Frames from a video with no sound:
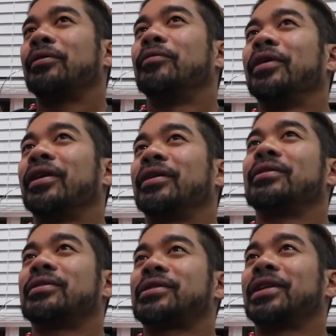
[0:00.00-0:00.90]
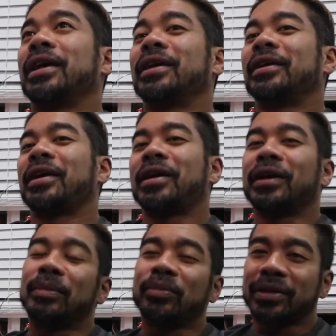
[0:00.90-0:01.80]
went sledding
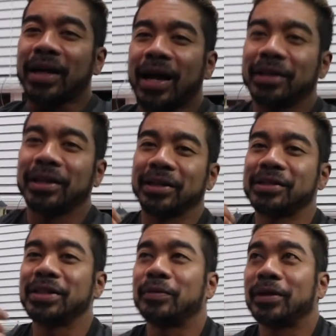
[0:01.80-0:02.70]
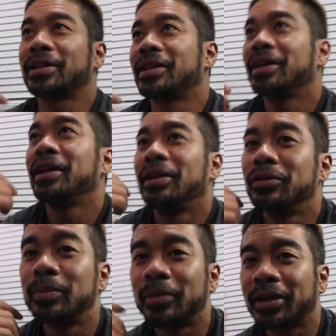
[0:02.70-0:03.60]
and he put that like secret
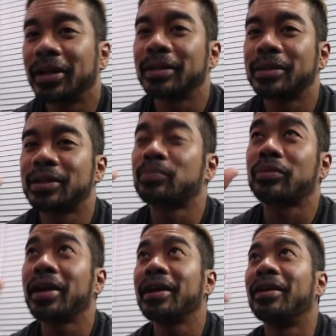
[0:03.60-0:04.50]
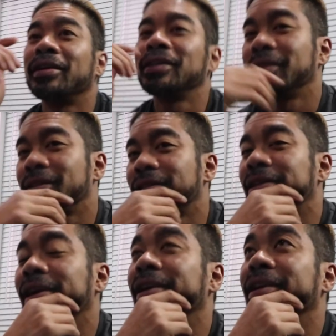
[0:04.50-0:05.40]
lubricant spray on his
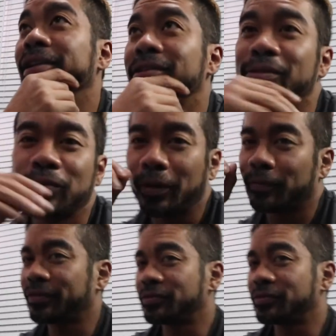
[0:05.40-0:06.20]
sled and just went.